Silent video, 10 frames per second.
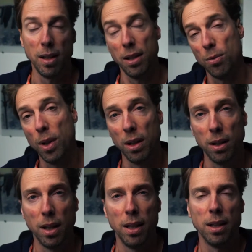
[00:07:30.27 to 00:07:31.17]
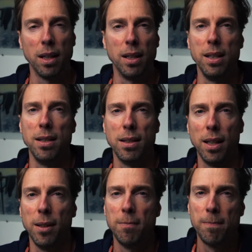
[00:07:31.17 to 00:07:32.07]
as well kind of easily.